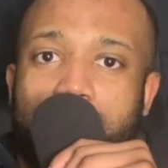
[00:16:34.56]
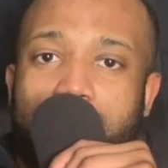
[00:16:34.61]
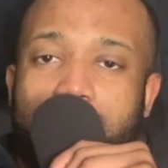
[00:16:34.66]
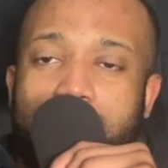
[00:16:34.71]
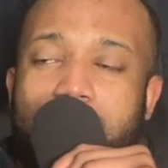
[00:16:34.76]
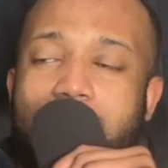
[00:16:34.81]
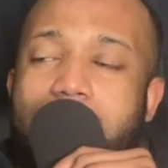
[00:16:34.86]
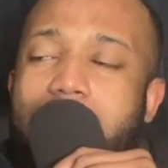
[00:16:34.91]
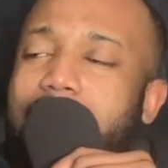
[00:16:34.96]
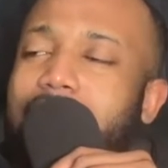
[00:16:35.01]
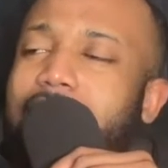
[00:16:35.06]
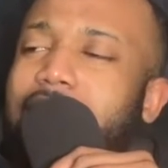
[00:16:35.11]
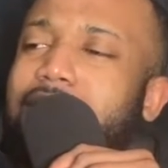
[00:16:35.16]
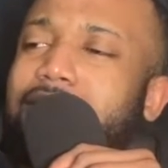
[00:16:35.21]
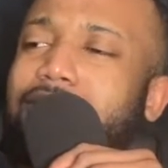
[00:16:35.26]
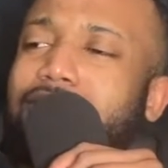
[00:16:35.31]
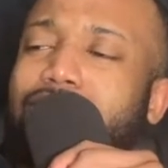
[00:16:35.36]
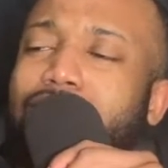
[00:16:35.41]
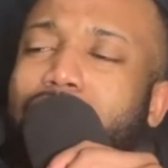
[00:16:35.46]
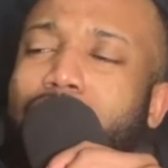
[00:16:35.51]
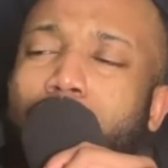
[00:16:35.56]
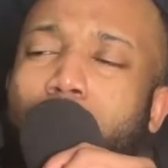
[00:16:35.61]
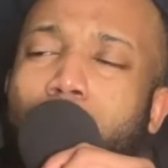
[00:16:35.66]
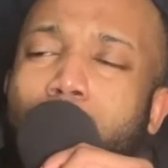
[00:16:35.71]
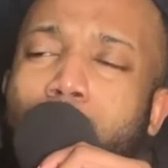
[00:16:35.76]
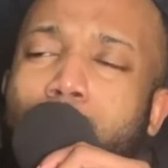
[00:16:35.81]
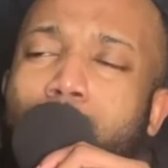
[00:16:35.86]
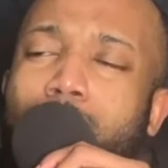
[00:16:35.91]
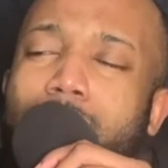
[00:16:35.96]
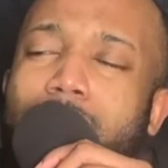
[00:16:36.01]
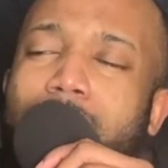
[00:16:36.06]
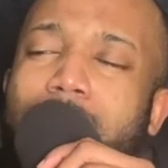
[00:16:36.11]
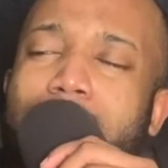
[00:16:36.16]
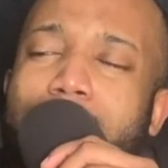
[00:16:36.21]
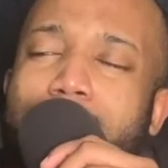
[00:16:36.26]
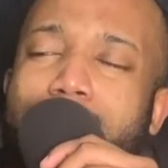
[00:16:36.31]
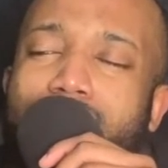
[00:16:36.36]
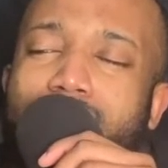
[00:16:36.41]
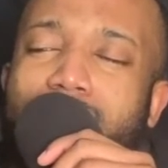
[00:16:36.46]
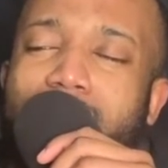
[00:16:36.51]
And it's so
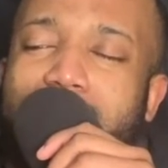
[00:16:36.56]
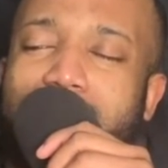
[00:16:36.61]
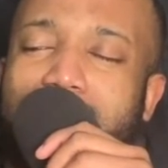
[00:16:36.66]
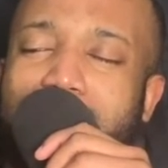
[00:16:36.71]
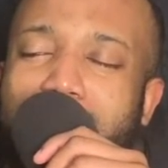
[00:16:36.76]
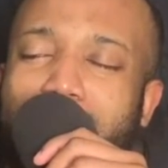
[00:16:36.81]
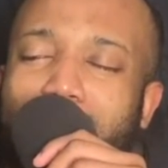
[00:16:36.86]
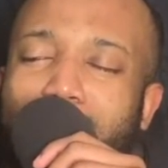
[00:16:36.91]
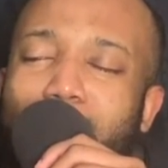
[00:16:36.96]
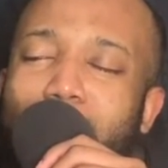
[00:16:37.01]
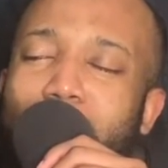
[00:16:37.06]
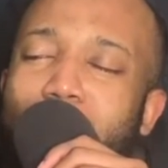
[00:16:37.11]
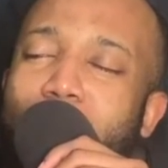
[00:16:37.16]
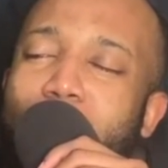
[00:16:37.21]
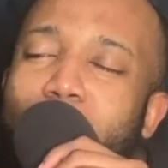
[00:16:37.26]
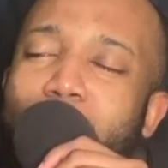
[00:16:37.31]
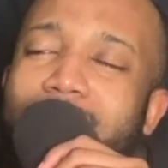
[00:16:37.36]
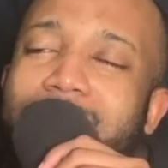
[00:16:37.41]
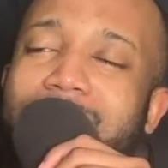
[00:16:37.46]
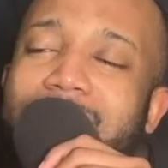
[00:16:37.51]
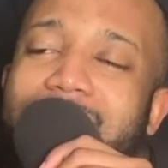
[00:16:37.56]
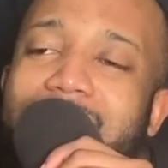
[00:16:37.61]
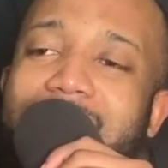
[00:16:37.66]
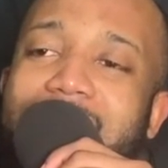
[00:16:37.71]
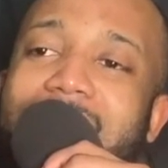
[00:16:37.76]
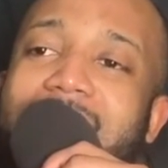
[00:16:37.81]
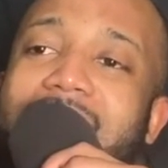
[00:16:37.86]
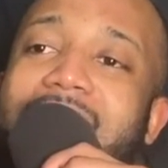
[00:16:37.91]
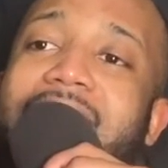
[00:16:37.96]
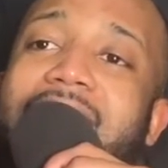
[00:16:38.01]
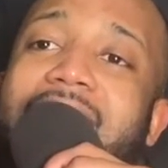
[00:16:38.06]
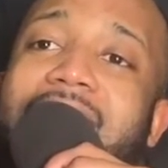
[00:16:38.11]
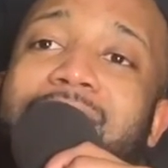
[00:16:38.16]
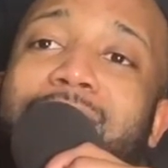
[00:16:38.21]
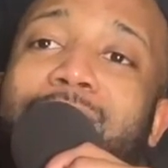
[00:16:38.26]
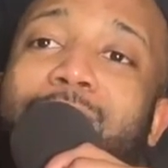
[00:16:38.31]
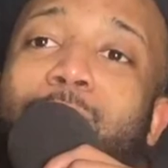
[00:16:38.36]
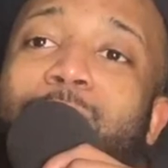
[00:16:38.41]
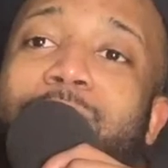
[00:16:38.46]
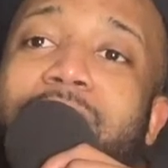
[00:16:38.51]
liberating to know that I
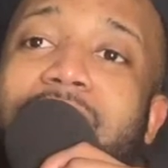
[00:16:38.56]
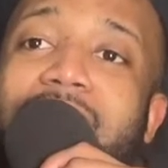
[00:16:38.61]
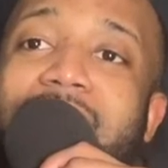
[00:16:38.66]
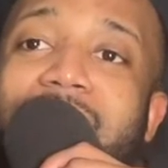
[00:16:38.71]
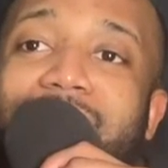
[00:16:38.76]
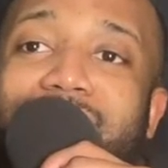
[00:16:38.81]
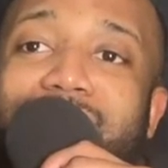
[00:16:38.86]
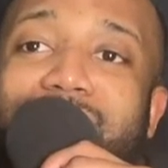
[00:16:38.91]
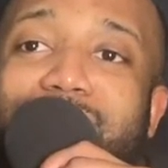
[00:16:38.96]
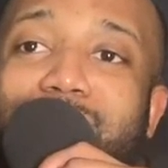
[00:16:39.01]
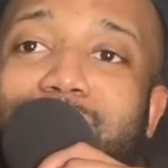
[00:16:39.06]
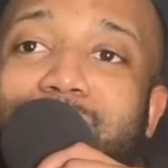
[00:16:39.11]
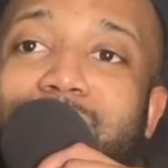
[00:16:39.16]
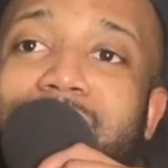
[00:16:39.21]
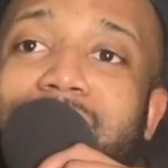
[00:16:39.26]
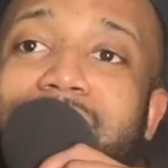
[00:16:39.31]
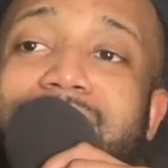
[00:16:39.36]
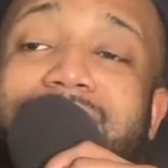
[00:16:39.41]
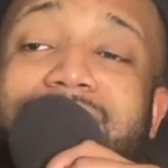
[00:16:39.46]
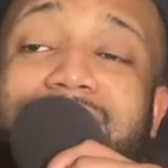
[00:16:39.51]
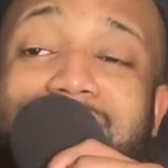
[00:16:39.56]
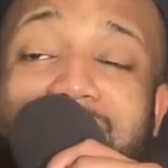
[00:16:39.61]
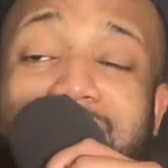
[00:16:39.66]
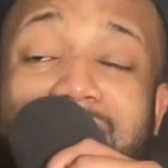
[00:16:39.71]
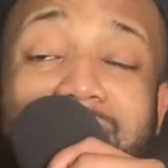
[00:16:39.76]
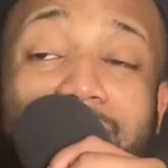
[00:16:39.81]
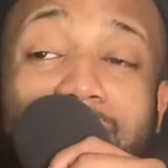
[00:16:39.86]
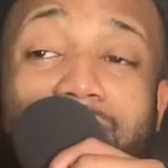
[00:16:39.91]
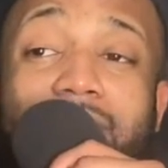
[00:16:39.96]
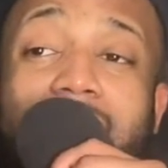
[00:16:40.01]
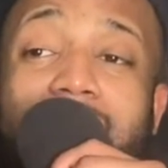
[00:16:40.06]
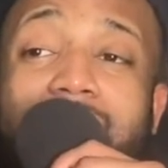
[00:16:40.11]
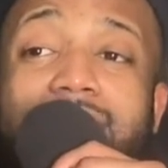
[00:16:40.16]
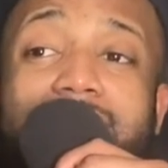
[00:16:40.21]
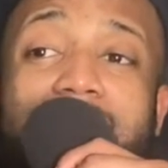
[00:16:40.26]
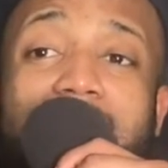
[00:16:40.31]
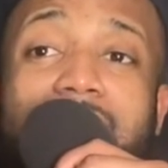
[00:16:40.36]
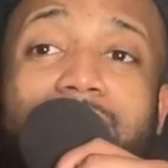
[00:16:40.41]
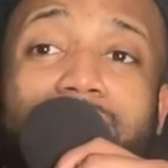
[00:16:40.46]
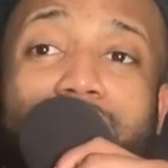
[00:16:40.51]
don't have to seek
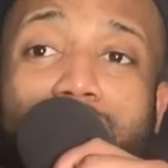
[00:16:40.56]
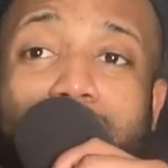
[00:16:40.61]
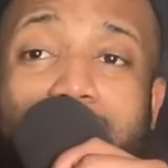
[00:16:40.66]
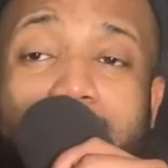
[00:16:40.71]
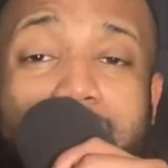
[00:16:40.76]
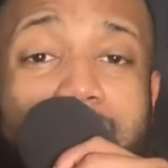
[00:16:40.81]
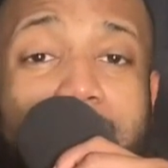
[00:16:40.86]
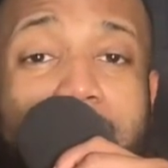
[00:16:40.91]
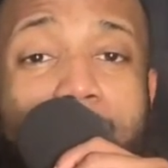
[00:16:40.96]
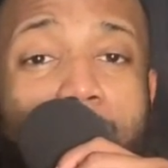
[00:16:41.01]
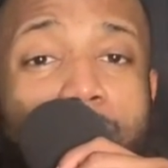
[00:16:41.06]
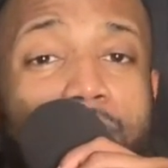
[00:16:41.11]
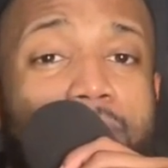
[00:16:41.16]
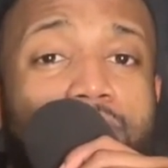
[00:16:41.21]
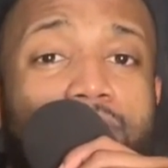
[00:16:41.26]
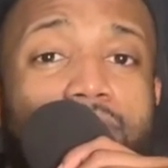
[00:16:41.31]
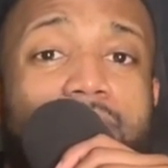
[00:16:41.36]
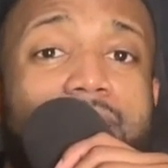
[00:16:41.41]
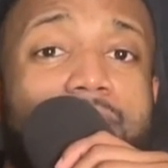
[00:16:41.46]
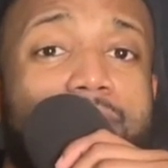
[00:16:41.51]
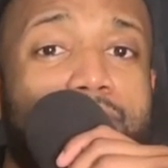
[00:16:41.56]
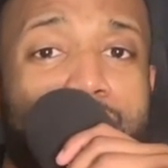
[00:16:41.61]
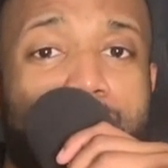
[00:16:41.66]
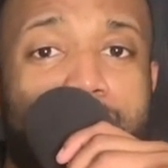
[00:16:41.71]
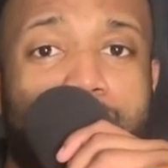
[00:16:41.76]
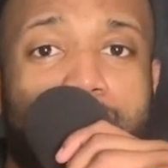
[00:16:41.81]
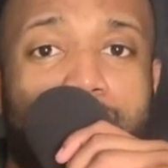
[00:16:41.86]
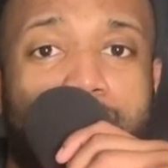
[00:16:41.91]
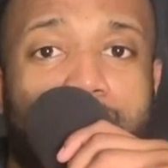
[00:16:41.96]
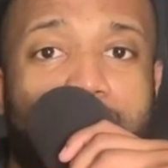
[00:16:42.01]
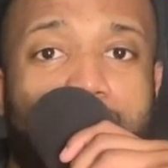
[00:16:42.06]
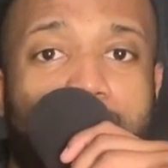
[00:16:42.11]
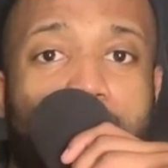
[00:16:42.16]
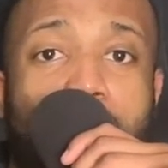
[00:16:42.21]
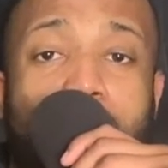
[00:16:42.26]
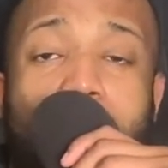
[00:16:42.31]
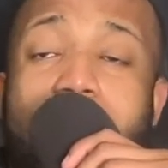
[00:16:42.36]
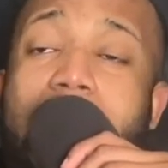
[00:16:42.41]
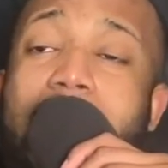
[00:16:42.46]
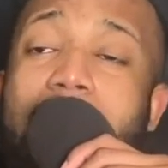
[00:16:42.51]
validation in helping people.
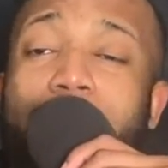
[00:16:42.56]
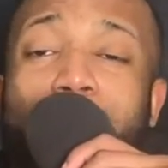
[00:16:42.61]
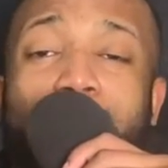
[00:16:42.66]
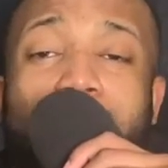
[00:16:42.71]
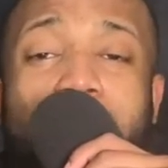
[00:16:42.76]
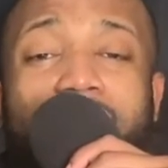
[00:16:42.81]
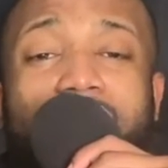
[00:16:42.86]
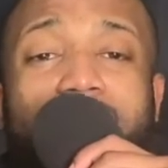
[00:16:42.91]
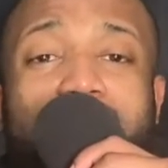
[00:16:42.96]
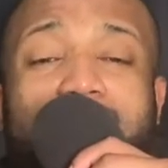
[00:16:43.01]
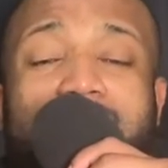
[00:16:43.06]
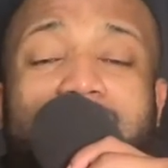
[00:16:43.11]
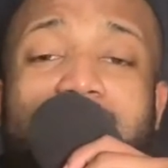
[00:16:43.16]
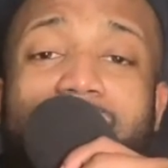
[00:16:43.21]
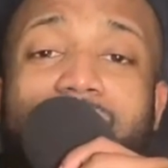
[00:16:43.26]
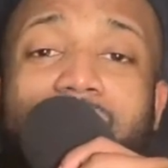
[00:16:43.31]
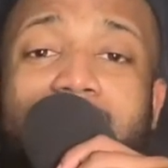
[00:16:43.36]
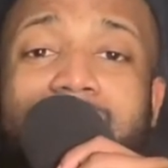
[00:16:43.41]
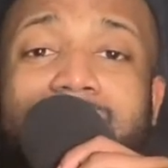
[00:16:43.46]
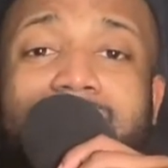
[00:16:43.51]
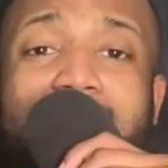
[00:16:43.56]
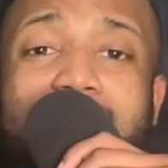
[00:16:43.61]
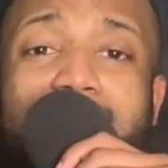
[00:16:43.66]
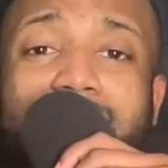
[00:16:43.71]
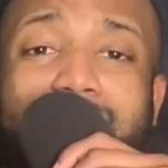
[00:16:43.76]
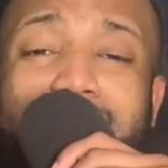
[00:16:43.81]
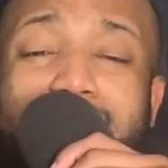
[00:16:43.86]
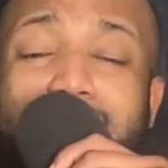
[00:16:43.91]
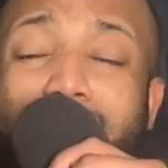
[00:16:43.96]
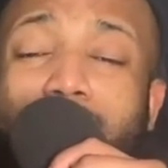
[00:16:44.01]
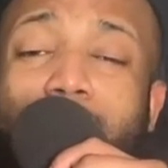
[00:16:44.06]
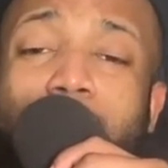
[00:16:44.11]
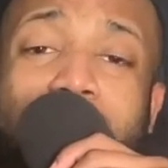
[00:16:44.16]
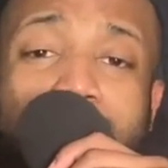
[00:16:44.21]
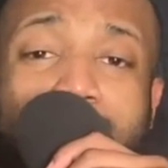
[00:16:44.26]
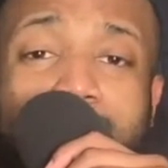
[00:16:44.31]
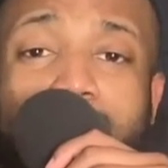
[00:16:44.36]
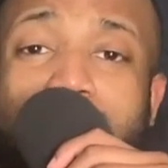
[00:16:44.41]
I don't have to seek validation in trying to be